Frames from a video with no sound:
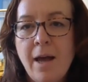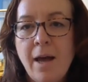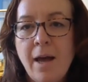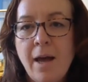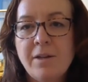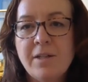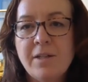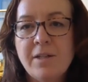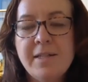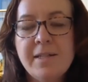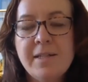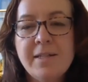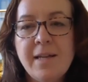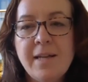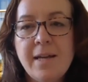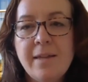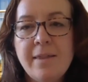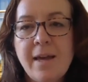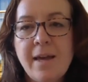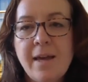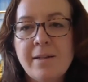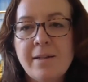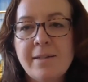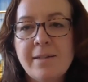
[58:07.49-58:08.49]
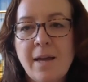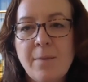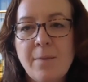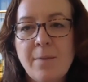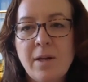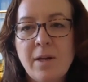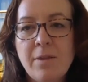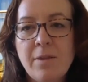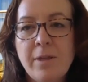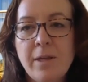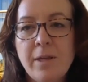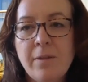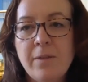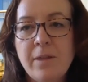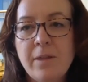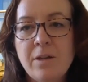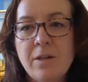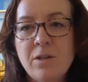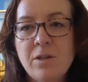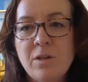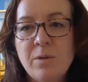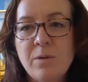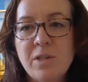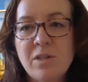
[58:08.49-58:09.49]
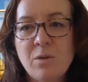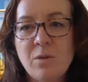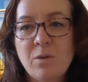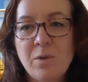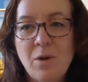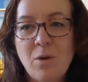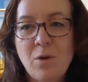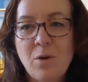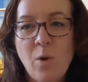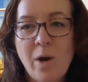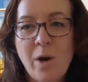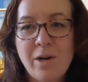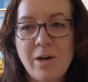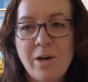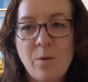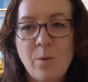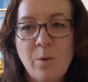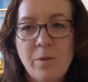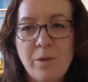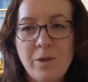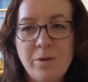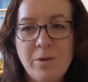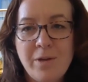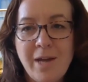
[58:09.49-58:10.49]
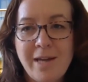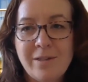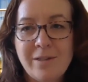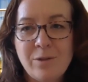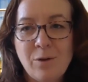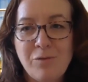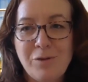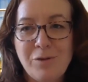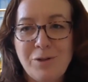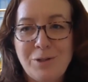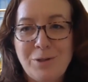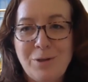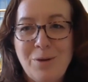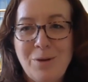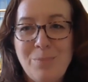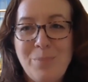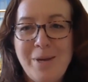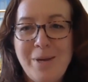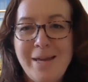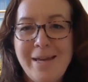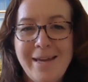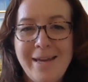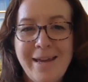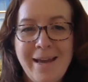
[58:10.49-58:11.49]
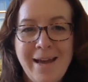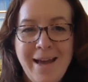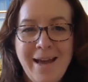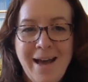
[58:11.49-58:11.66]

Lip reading: Just to say there, Simon, I think the issue is that we don't quite know what the UK's offer is going to be.